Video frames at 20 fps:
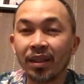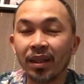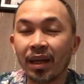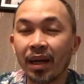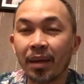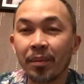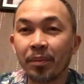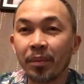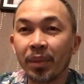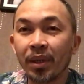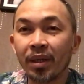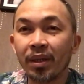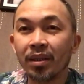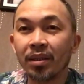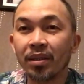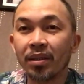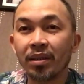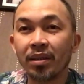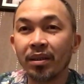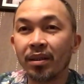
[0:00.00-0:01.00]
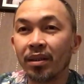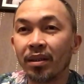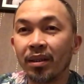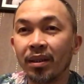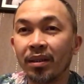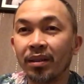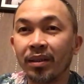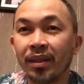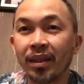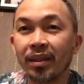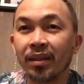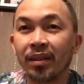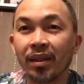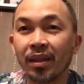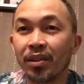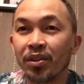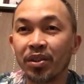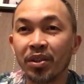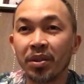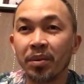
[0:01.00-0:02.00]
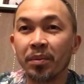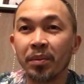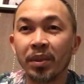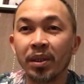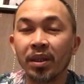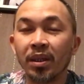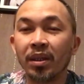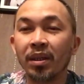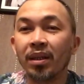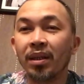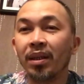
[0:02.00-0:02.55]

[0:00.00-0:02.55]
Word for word: ambience, et cetera, shimmer,